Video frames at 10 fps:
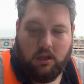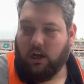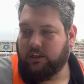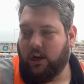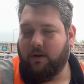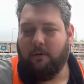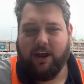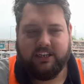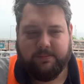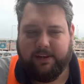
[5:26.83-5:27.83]
I don't know. It might
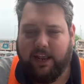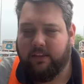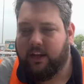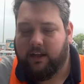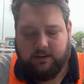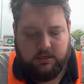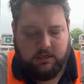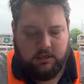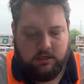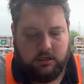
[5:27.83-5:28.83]
actually be later than that.
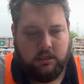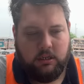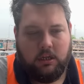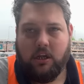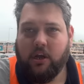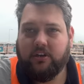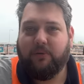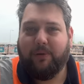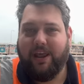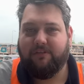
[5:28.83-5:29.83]
Because if
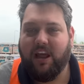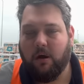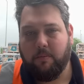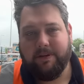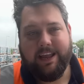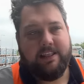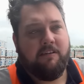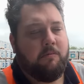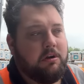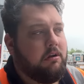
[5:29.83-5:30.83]
we left now, we'd be getting there
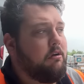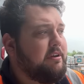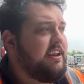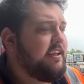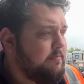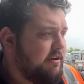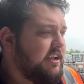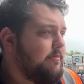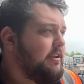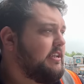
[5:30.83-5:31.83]
at 1 o'clock. We need to get a break
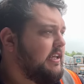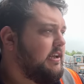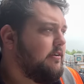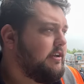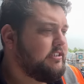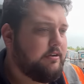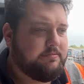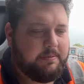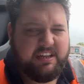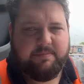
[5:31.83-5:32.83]
in. We need to get loaded. So it's
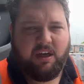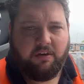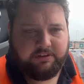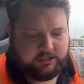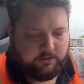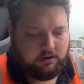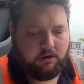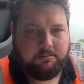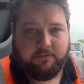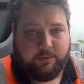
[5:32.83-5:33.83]
probably going to be after 2
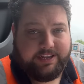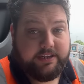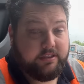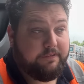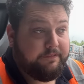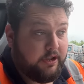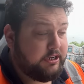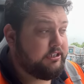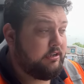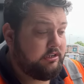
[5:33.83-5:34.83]
o'clock before we get to the
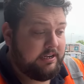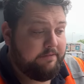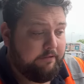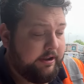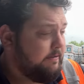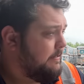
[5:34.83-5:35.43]
first delivery.